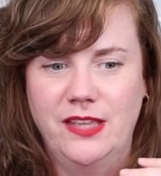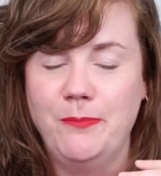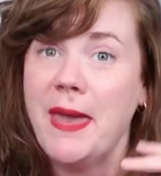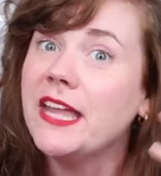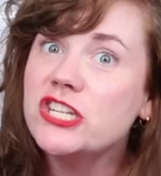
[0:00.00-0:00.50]

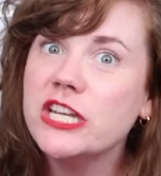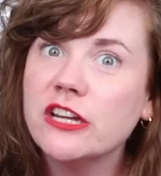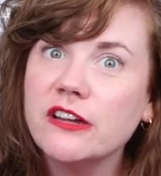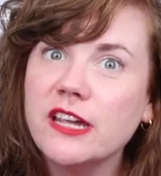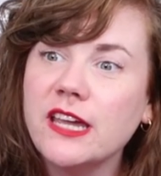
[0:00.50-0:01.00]

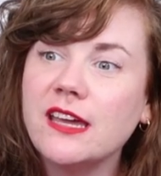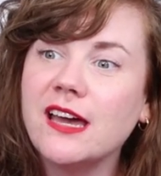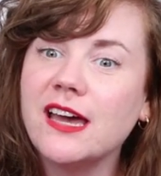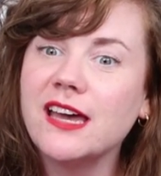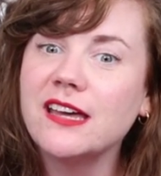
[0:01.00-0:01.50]

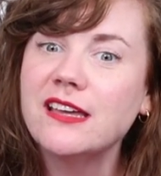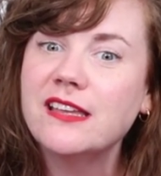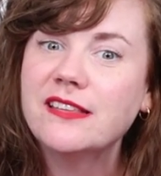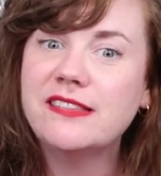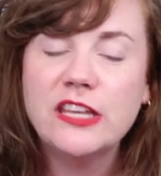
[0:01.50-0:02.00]
imaginary
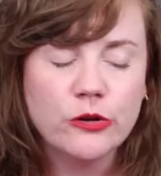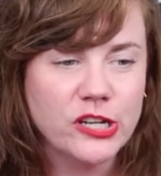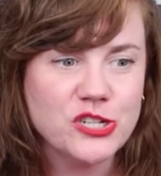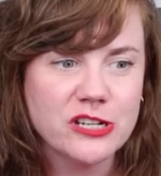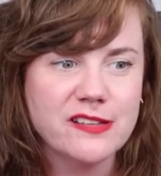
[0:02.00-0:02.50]
sea
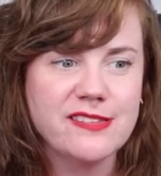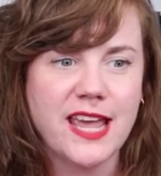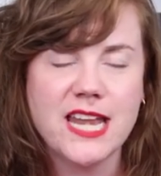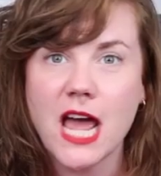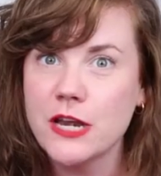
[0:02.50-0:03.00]
creatures
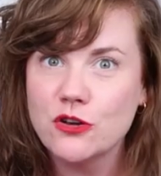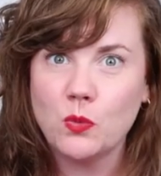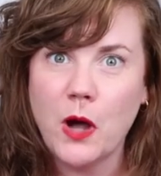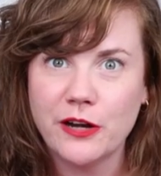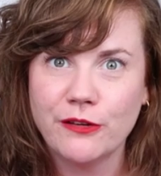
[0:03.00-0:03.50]
and
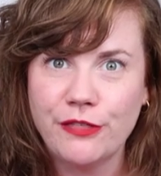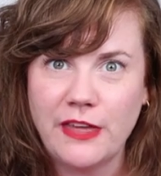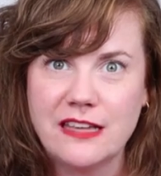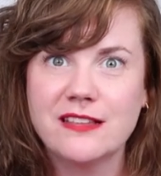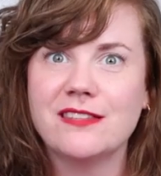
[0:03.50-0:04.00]
underwater
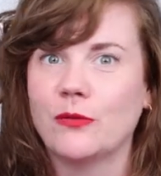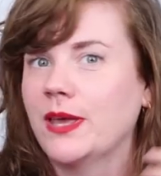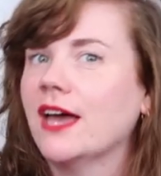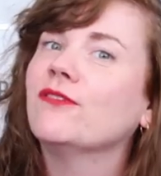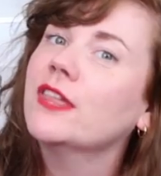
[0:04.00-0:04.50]
things. So
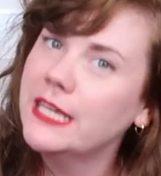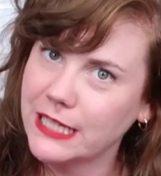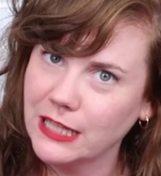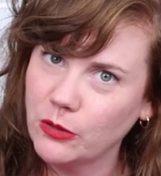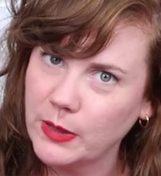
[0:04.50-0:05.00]
we have the
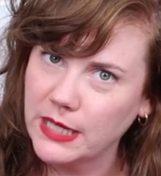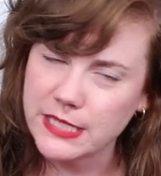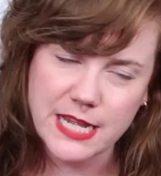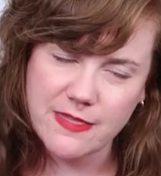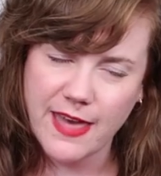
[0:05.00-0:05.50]

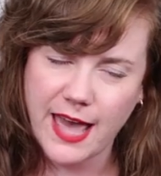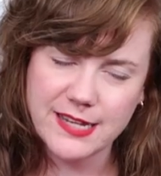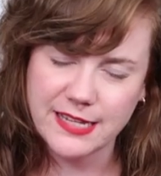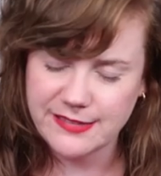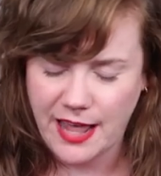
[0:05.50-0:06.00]
gillyweed in
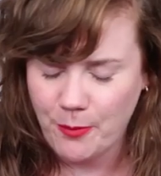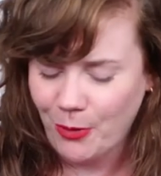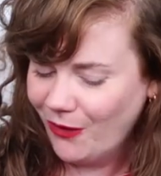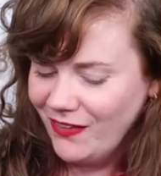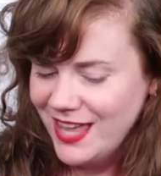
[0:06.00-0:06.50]
that
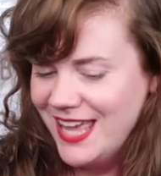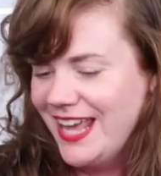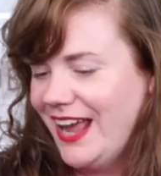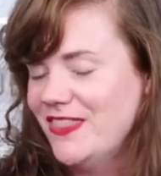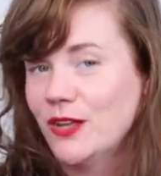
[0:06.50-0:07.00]
example,
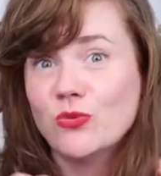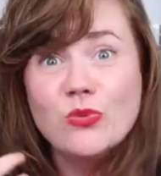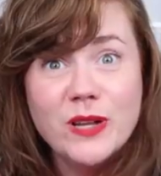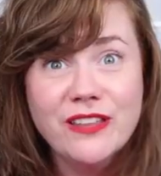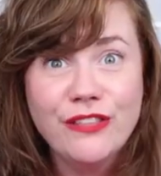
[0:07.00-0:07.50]
and
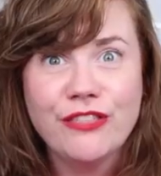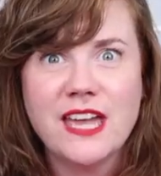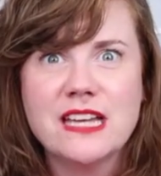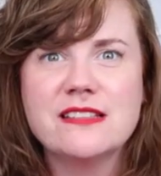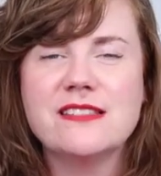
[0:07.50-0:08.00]
then real
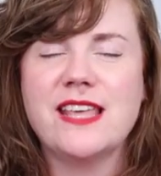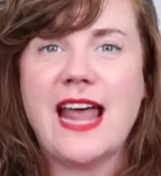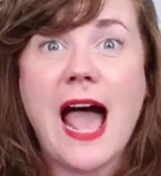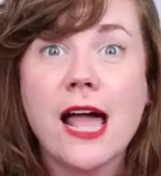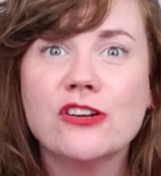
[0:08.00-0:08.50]
things that
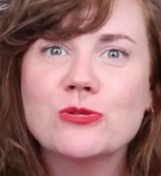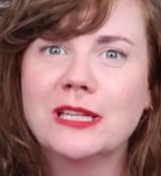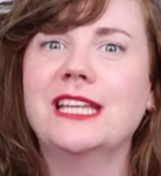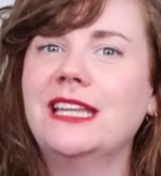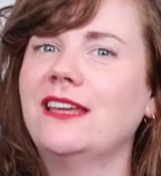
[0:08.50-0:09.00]

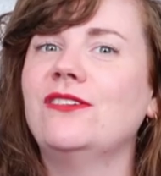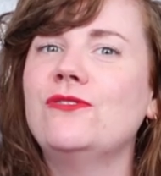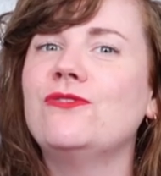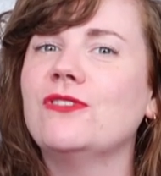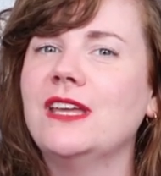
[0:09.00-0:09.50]
actually
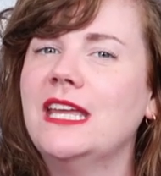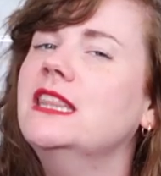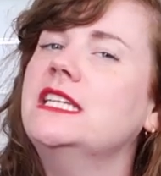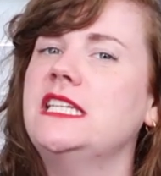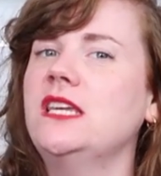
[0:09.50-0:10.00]
live
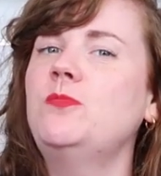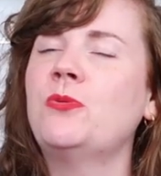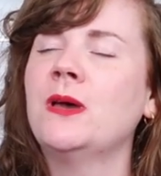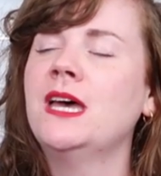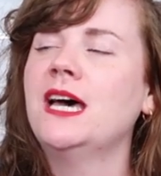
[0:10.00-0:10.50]
in the
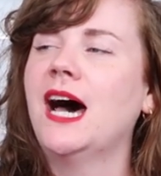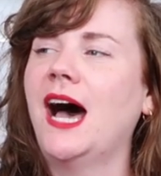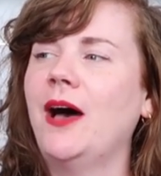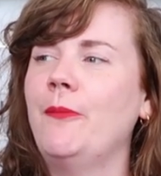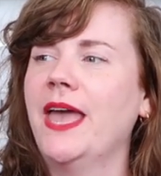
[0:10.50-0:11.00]
deep
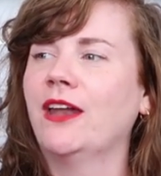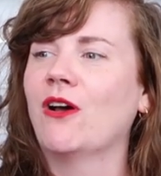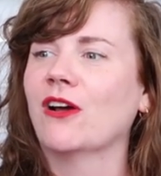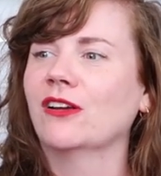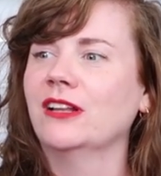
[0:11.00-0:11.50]
and
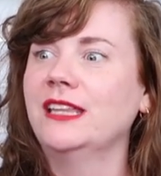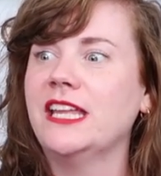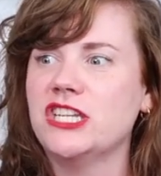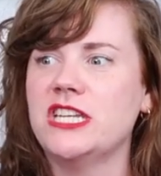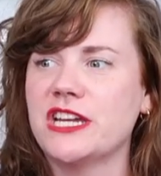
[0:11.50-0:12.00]
are
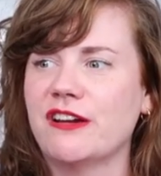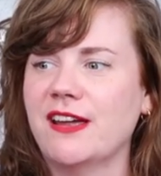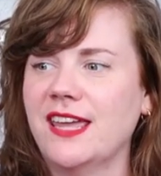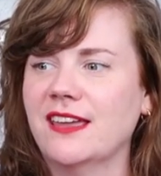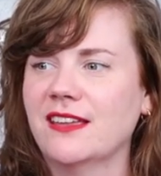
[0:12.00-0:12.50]

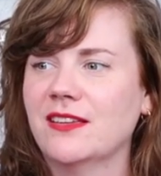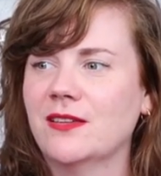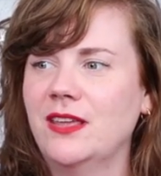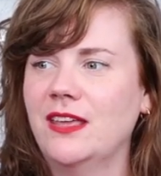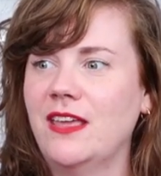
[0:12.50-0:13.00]
legendary
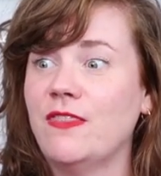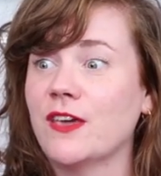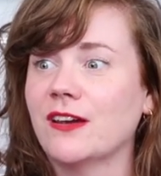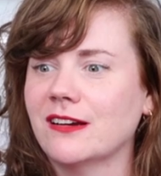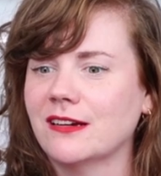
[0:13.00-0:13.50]
in
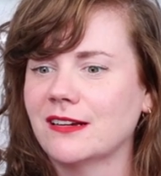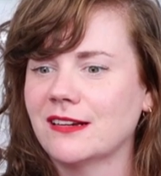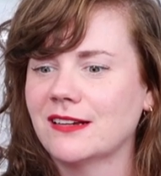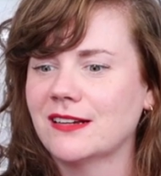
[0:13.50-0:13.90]
their